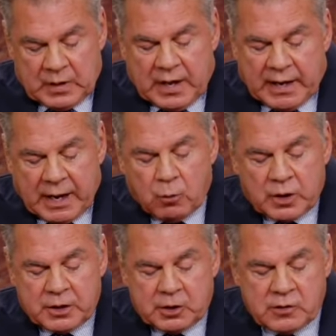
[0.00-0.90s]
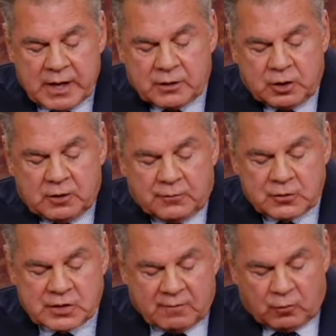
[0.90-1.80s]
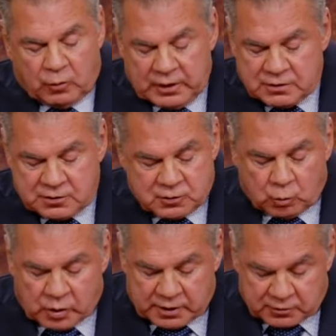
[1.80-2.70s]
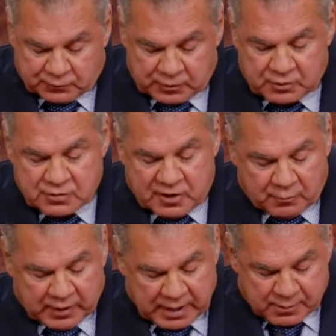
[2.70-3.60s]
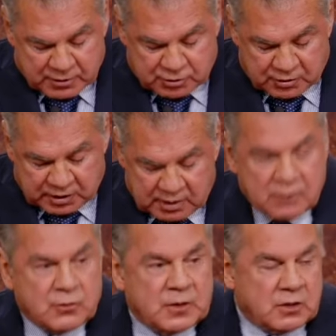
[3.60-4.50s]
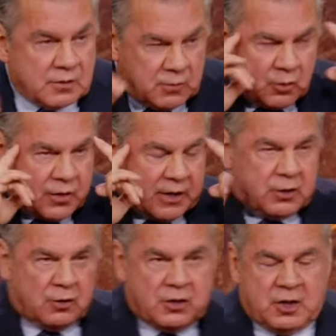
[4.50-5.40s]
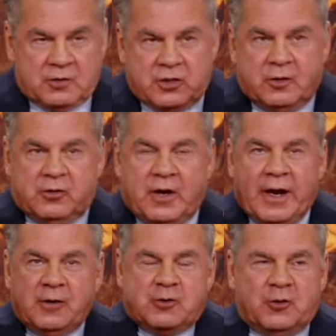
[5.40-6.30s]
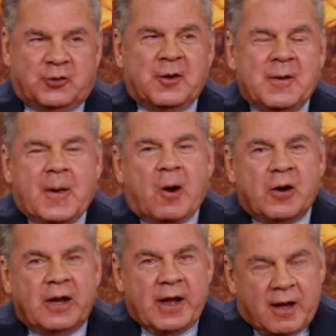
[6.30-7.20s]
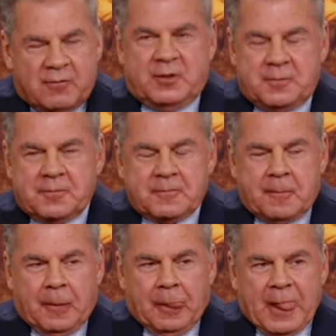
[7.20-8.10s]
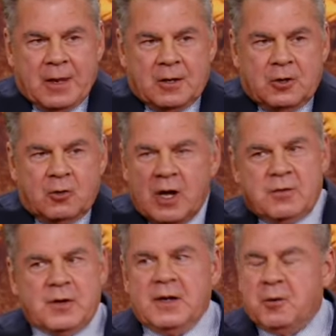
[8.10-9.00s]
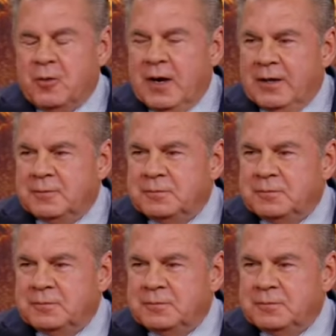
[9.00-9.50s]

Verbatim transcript: And I want to do that to you for several reasons. One is for yourself, but how about your kids? Because if you think your kids, children, angels are in heaven, you're not thinking right.